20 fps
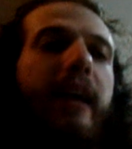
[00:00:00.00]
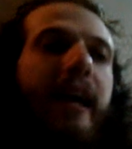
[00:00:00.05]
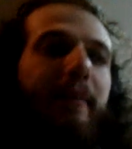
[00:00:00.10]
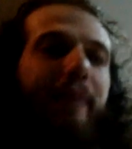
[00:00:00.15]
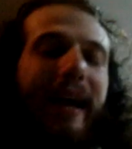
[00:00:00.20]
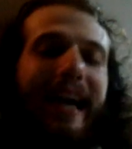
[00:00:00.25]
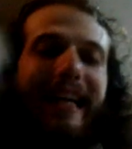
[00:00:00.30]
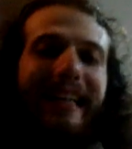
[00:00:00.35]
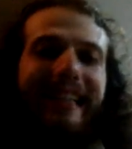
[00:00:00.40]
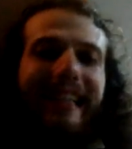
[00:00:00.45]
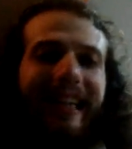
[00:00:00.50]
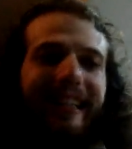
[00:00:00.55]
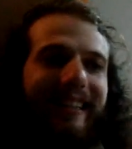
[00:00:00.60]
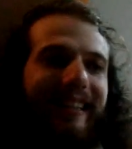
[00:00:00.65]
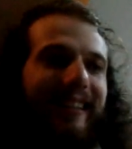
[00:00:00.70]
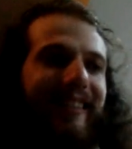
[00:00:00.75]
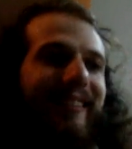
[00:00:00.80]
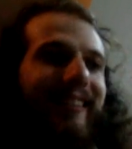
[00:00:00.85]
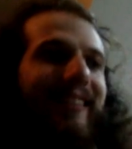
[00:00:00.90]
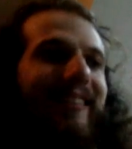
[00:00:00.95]
By
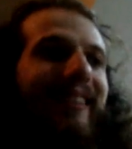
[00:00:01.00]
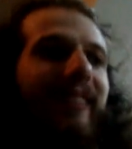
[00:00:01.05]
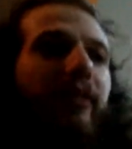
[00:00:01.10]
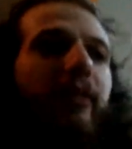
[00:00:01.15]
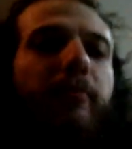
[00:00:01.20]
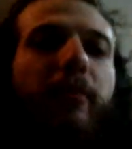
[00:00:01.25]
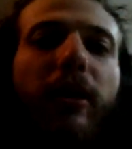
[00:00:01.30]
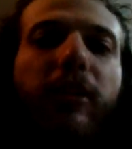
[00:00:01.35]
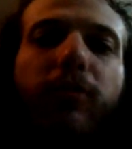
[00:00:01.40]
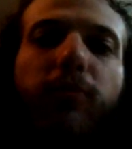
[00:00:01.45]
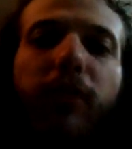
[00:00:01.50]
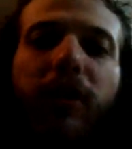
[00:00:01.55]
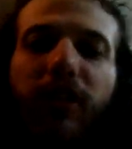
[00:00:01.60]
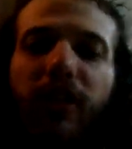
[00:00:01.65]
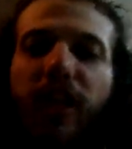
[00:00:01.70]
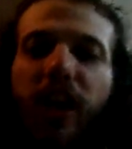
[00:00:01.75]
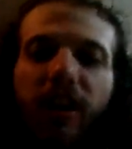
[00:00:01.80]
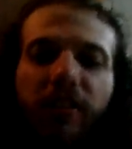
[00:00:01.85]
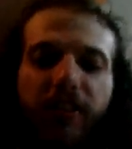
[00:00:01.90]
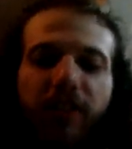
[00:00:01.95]
1862 most were
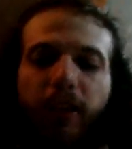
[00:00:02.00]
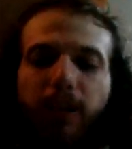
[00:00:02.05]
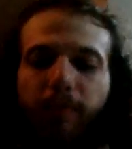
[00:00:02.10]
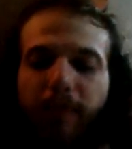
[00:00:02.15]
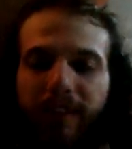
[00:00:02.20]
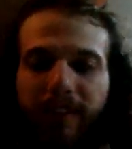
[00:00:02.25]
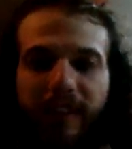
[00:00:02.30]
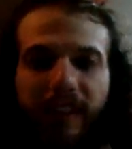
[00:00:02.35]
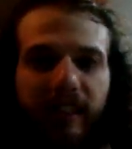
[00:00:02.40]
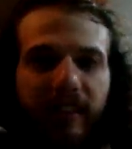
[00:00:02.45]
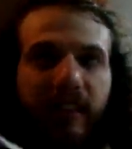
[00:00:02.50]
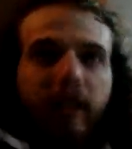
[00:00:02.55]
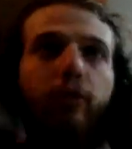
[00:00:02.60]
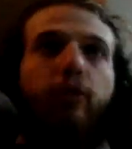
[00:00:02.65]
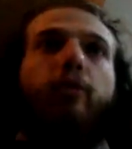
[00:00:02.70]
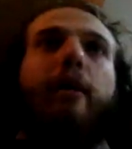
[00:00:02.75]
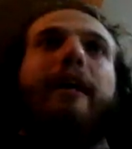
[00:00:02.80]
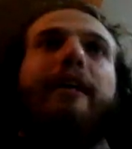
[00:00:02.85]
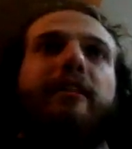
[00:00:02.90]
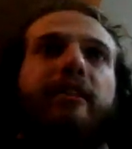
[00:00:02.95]
cardstock, but still they look
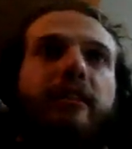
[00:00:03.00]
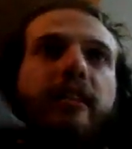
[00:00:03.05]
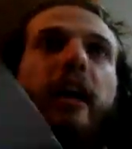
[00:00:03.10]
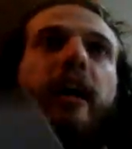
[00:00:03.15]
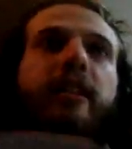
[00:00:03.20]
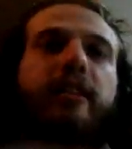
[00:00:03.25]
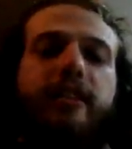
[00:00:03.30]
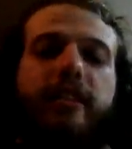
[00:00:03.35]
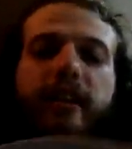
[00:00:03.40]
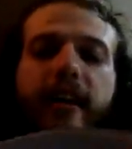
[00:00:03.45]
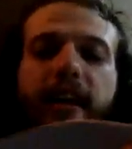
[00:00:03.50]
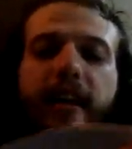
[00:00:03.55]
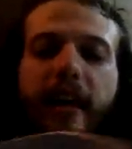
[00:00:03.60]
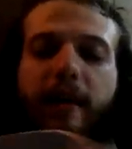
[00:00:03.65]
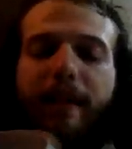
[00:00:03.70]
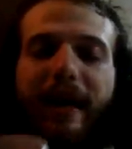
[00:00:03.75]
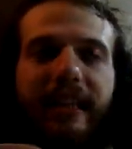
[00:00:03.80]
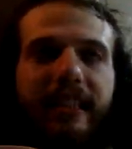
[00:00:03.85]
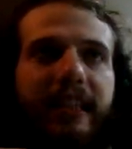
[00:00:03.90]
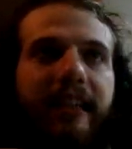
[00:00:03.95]
quite starched.
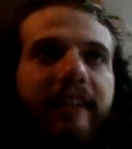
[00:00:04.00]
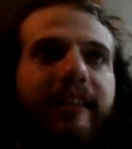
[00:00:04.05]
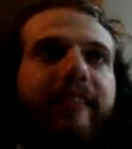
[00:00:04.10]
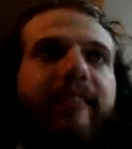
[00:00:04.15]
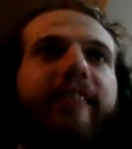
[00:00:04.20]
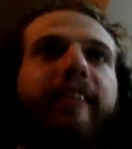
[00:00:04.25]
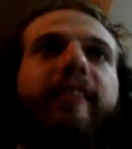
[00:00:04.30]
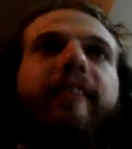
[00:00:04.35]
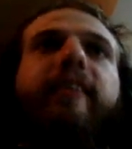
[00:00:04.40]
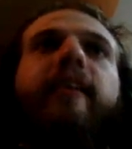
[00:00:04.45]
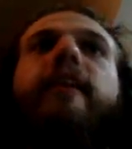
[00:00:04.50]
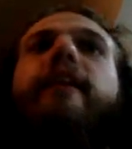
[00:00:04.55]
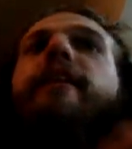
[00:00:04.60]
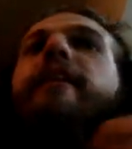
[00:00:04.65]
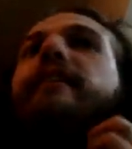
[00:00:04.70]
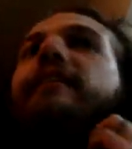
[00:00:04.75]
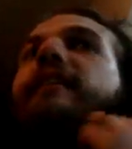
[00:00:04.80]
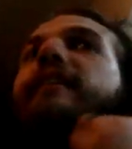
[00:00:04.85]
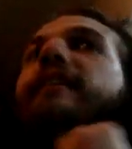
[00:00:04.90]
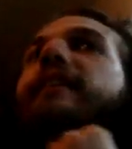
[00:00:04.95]
Imagine this is,
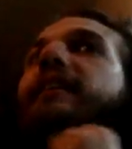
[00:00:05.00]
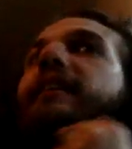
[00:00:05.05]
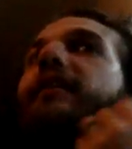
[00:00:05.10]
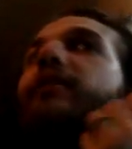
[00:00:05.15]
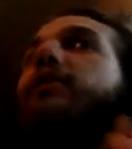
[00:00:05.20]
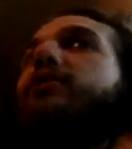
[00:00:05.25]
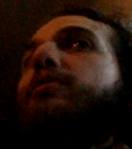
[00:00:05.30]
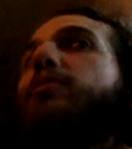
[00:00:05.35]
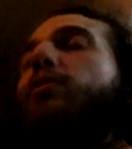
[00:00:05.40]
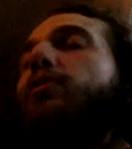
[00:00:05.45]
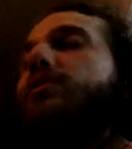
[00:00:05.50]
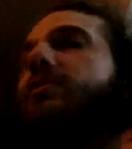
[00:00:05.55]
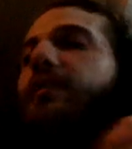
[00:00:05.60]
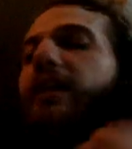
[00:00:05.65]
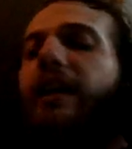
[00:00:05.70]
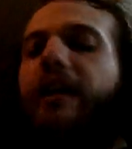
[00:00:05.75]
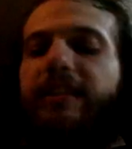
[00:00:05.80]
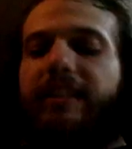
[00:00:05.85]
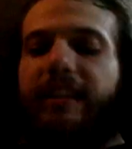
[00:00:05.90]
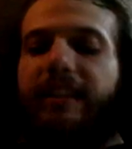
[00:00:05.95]
it looks more
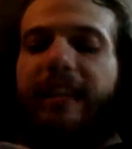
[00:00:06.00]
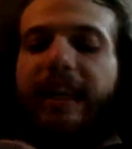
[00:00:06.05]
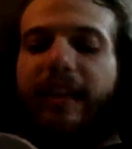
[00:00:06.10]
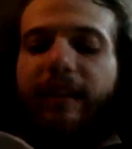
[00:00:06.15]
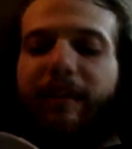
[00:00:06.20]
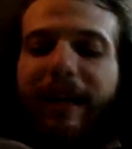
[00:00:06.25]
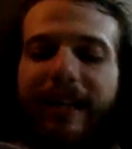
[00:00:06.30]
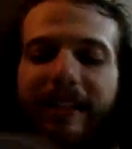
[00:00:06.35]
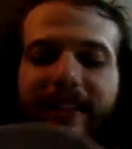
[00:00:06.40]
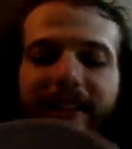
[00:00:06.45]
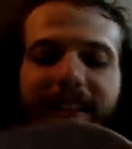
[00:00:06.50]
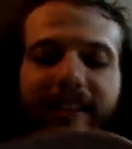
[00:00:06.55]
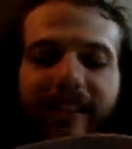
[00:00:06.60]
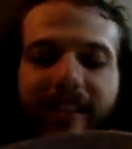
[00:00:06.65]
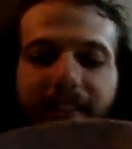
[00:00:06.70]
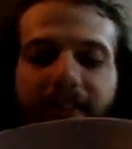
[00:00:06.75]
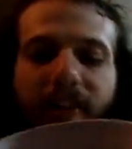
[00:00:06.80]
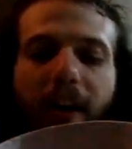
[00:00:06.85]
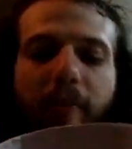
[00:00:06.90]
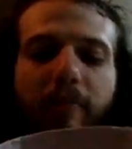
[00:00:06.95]
starched than that. Imagine this
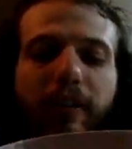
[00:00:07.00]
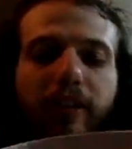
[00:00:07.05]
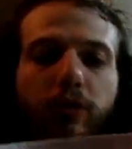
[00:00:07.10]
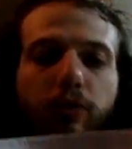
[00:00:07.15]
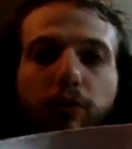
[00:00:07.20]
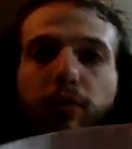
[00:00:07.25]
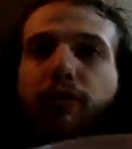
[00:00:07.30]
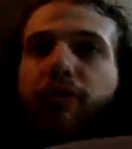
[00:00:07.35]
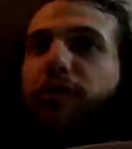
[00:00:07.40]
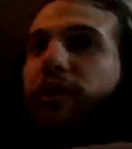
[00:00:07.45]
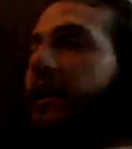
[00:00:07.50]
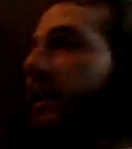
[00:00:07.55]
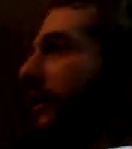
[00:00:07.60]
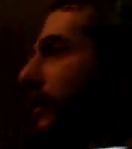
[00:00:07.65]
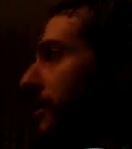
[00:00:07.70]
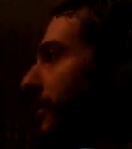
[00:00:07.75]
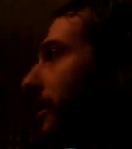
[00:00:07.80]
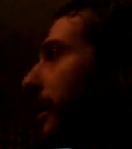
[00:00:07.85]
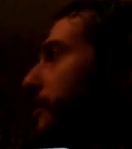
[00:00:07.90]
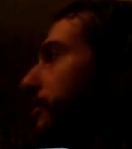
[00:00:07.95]
is fabric, you would think it
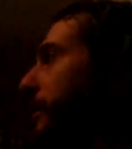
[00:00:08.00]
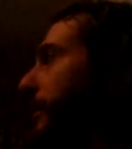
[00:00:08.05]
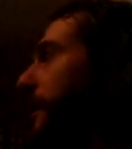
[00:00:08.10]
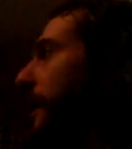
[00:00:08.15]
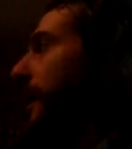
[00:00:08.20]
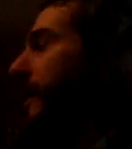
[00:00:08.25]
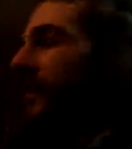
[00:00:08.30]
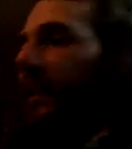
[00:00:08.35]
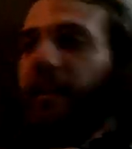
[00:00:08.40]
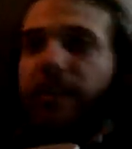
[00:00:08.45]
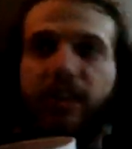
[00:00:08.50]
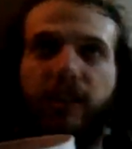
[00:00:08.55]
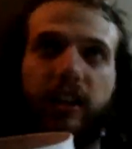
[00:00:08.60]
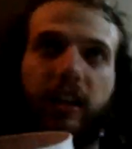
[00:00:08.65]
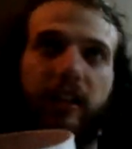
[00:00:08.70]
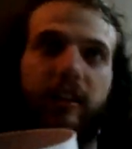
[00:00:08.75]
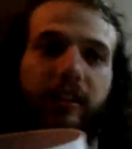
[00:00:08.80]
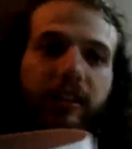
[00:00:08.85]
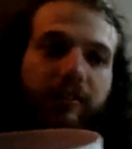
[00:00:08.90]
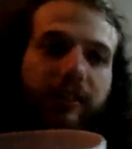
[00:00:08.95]
is fabric like that
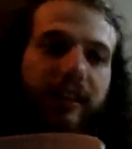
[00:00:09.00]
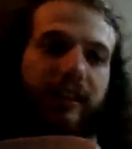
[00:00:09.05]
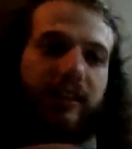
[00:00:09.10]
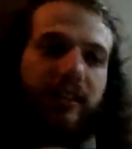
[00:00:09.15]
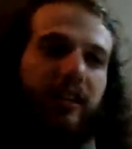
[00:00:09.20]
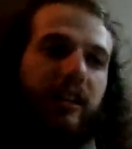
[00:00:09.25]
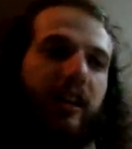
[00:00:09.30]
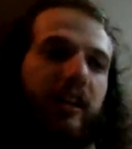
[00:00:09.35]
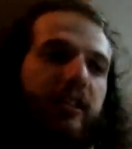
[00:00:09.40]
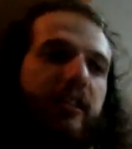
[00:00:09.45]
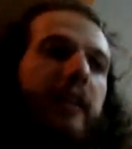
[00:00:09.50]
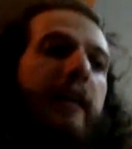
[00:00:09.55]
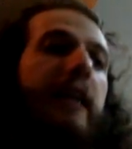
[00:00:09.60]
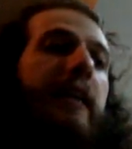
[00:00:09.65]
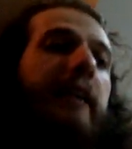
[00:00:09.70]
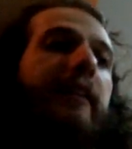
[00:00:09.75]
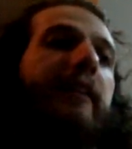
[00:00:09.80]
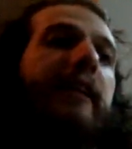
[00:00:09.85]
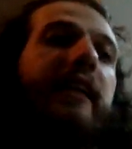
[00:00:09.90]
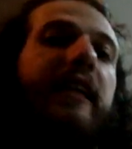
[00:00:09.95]
shirt, it's very starched.
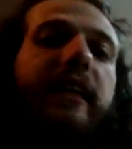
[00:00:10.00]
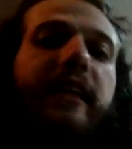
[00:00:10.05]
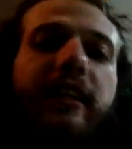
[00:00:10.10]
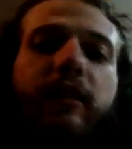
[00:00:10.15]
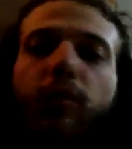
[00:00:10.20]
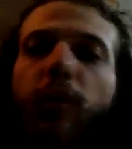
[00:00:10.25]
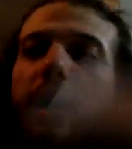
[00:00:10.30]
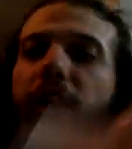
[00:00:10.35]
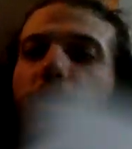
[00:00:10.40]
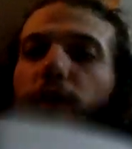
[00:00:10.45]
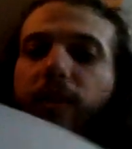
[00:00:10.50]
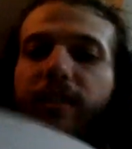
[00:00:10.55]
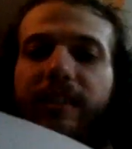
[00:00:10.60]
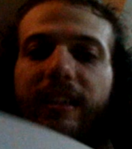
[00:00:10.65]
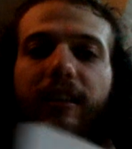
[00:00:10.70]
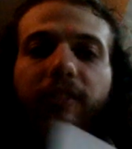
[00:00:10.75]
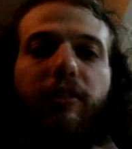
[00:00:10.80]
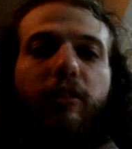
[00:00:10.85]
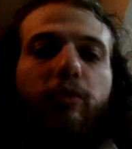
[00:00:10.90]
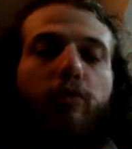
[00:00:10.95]
The linen one looks
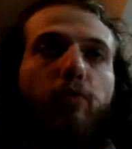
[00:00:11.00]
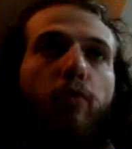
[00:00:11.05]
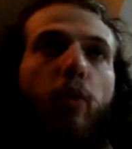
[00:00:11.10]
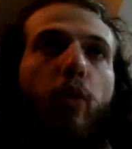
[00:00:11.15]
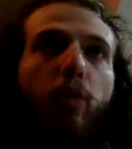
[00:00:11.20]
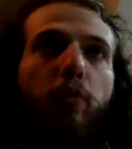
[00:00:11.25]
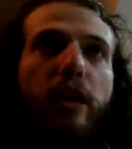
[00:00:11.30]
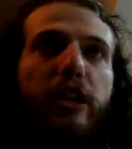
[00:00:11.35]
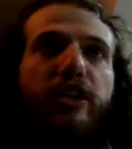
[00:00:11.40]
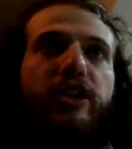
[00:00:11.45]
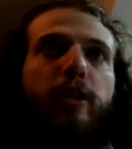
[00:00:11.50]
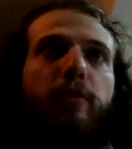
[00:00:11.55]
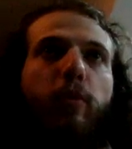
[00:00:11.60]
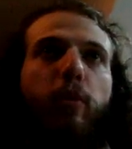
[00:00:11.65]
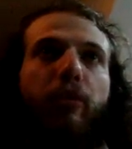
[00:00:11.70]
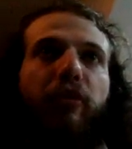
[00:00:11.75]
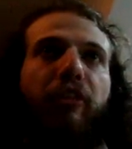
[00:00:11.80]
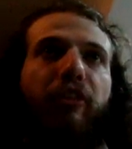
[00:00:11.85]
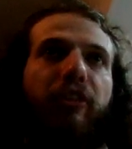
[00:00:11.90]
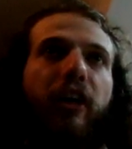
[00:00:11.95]
even more rigid,
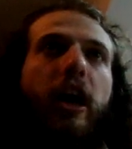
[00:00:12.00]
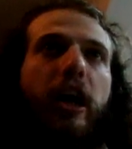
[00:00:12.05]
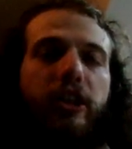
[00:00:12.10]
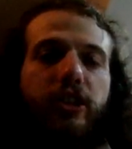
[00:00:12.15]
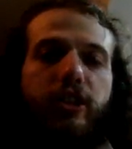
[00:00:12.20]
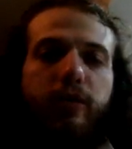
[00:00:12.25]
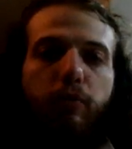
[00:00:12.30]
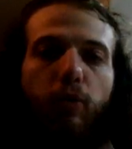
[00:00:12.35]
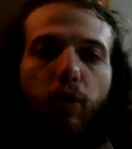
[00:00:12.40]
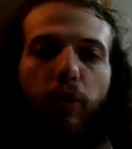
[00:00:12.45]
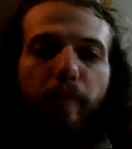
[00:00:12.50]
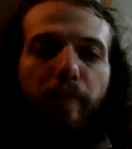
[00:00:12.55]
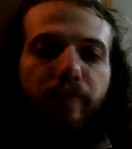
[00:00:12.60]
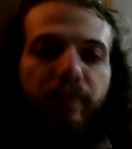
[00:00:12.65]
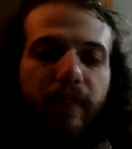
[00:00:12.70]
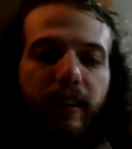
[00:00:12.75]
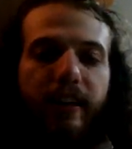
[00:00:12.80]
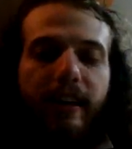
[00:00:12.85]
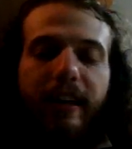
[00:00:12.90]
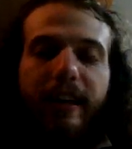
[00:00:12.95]
more starched, more.
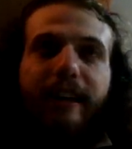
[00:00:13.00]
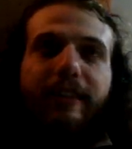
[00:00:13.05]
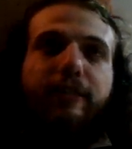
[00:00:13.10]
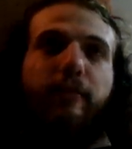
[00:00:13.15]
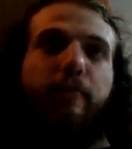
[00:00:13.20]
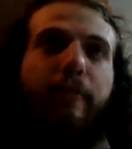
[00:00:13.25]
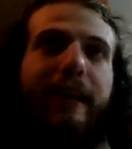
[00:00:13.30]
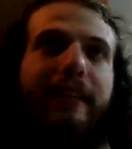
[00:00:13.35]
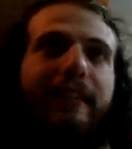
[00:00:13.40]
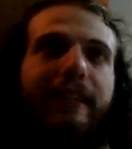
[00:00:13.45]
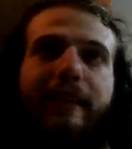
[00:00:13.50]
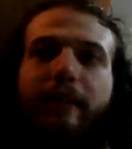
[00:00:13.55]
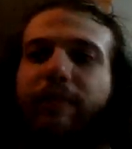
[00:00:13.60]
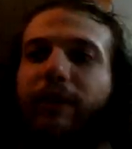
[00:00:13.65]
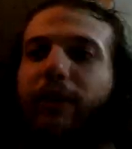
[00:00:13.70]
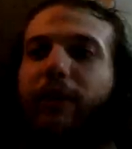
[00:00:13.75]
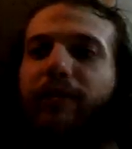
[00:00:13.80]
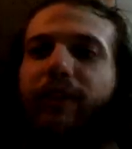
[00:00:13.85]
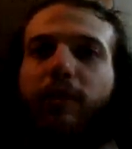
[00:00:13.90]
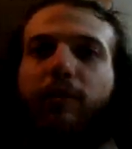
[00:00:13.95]
So basically,
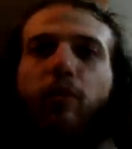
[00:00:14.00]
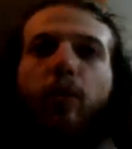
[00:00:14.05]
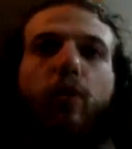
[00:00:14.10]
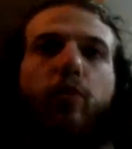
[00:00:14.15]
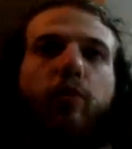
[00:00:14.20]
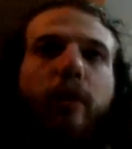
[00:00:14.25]
because they were all